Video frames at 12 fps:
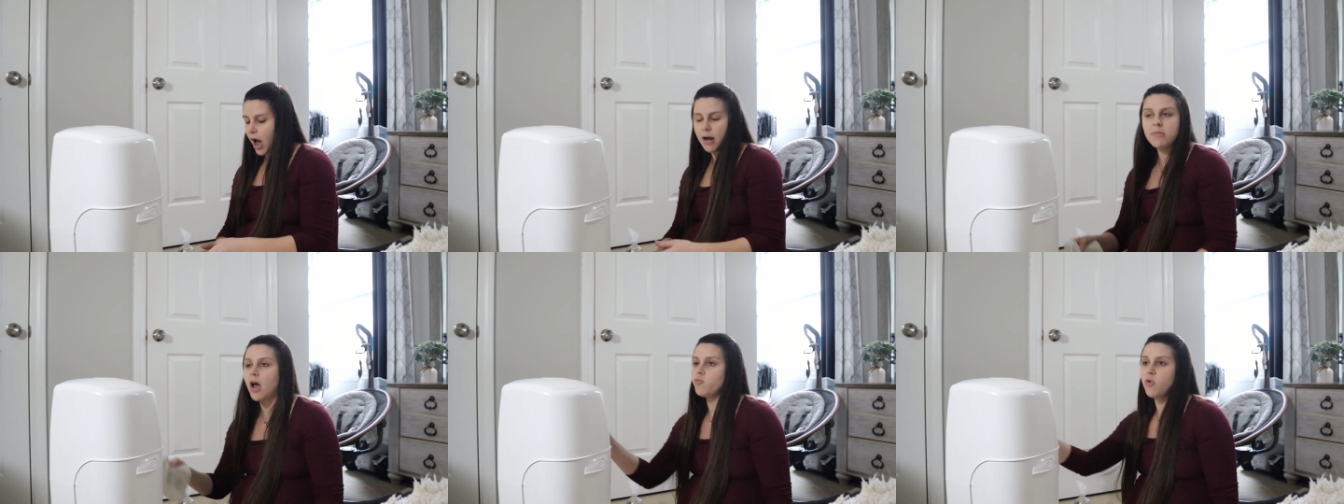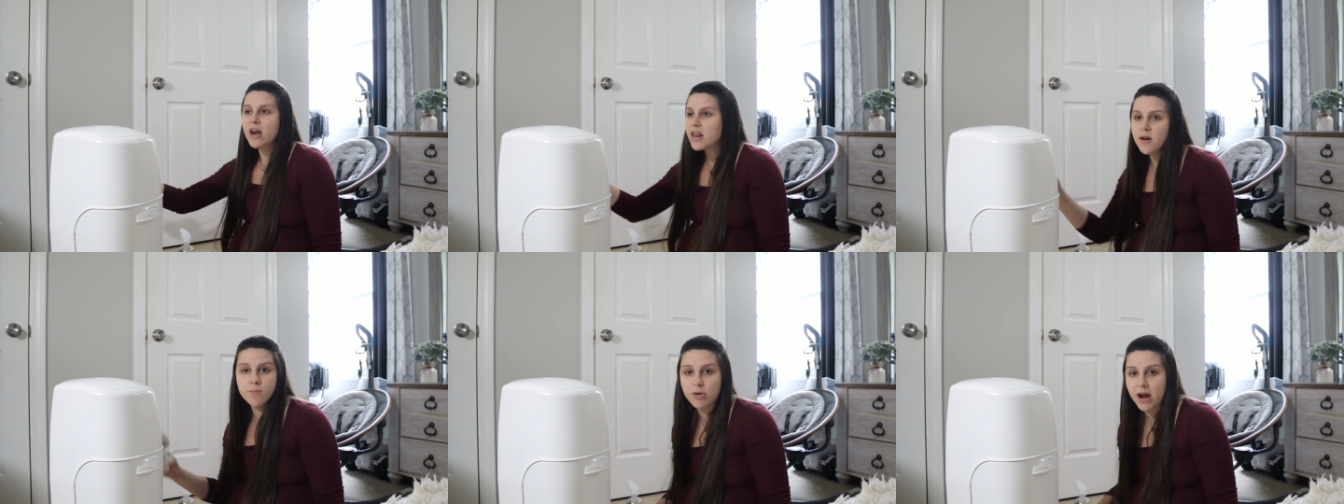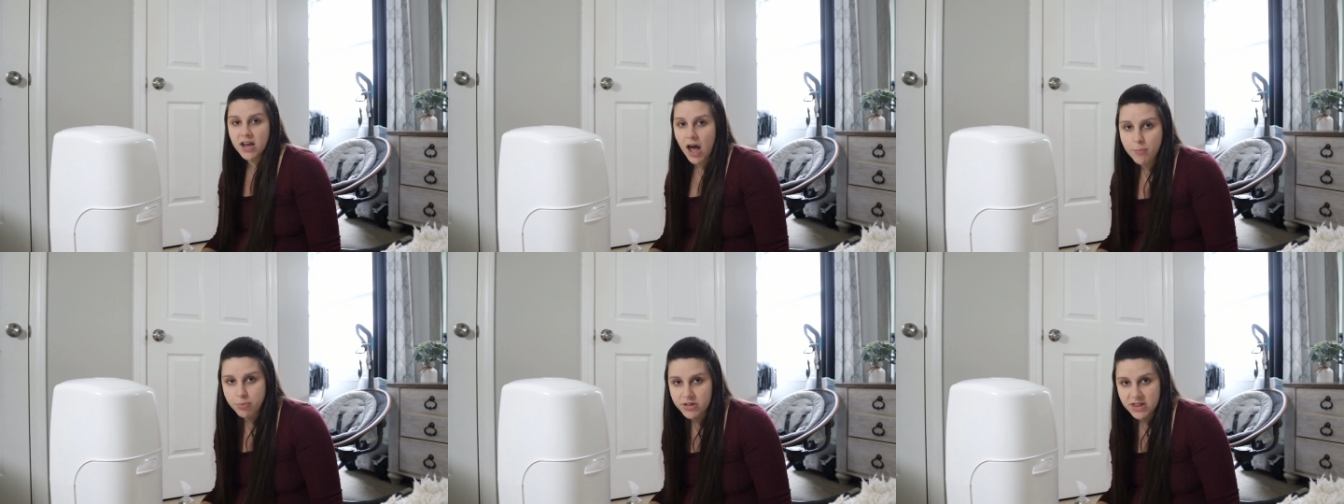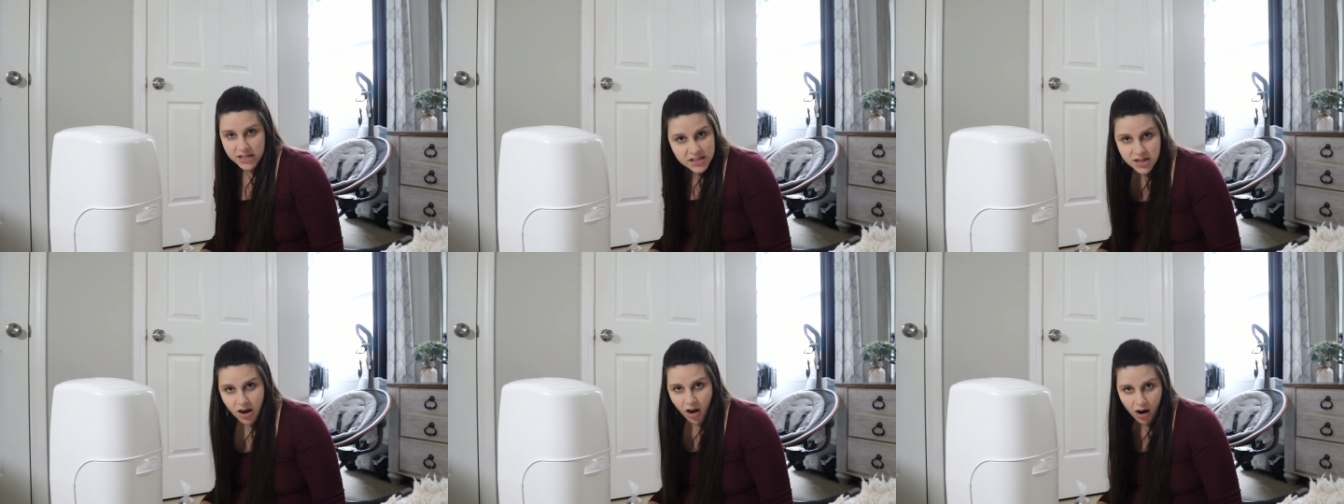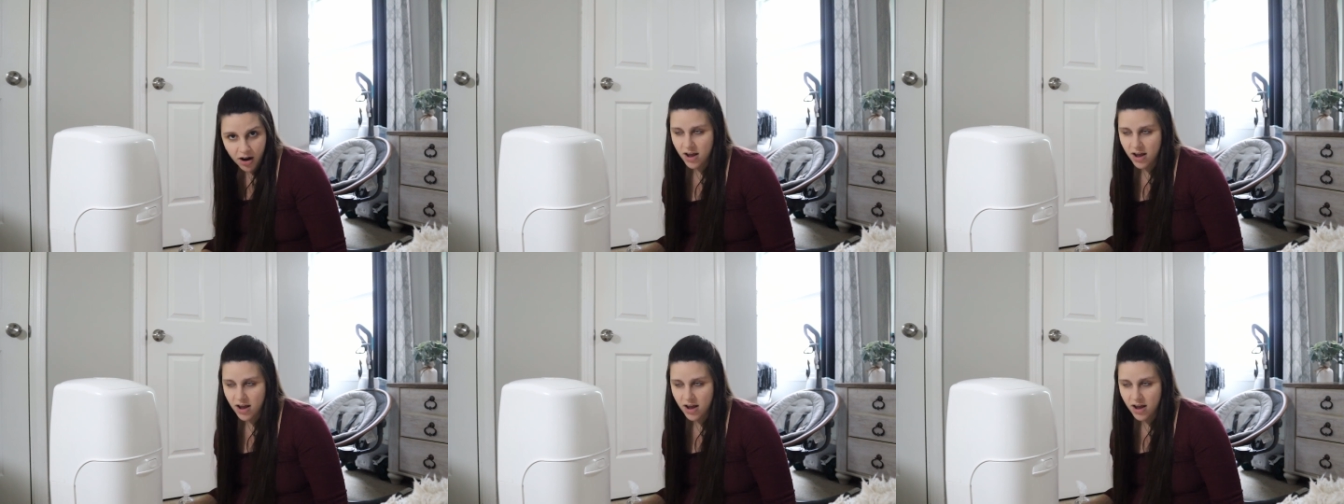I'm not ready to break up with this car.